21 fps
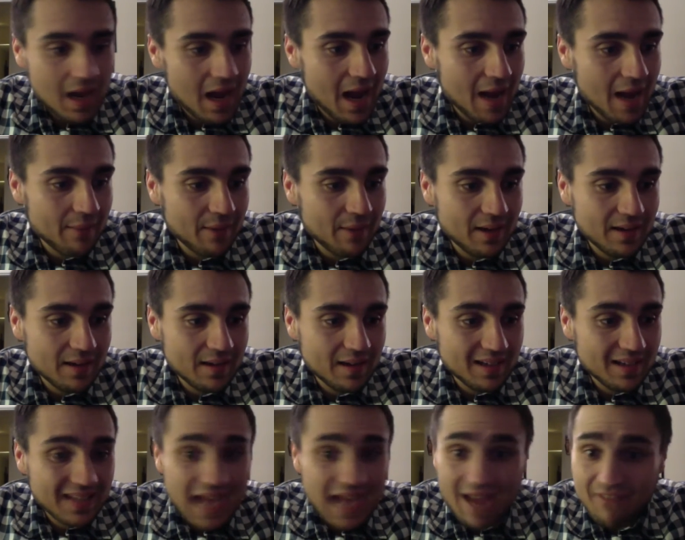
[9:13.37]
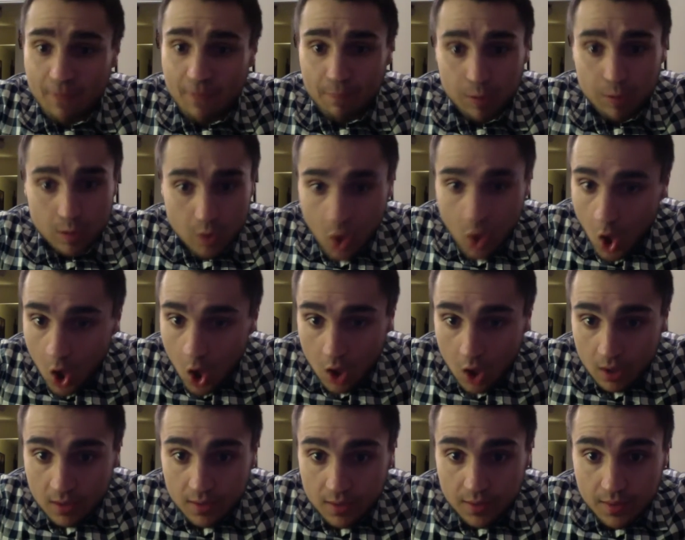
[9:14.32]
I mean, Kevin
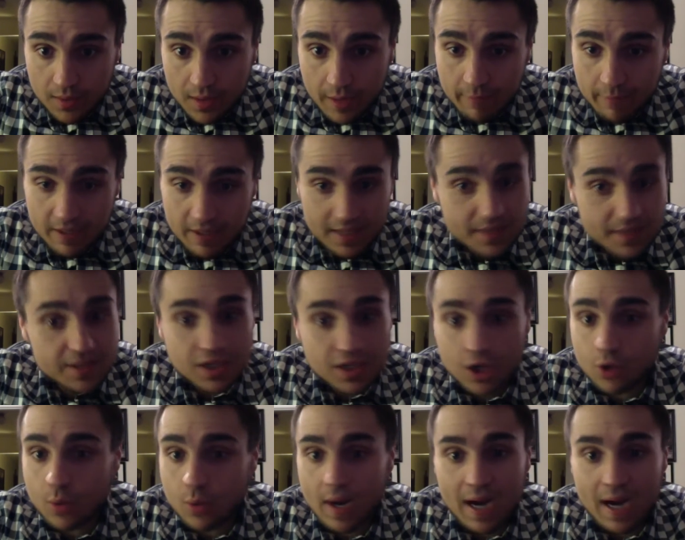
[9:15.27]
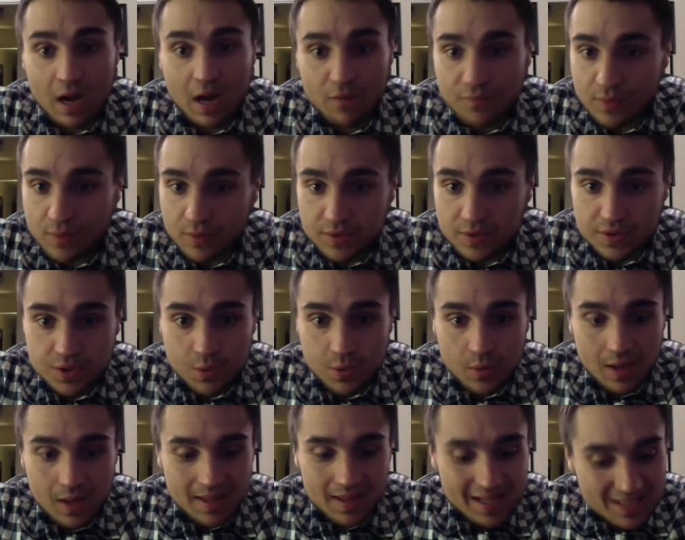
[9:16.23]
Pillar. I mean, he's a great outfielder,
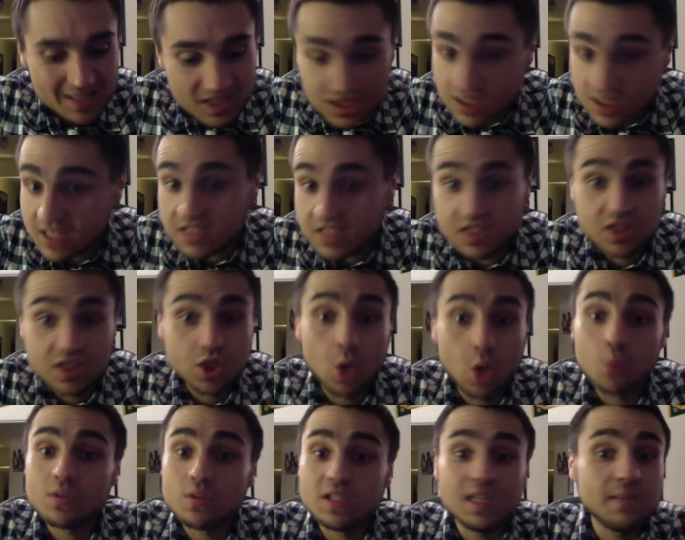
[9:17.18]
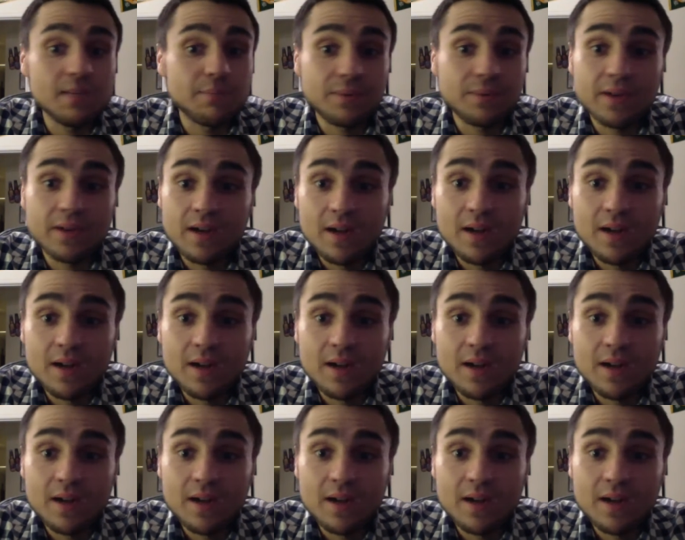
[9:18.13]
too. And it's so deep.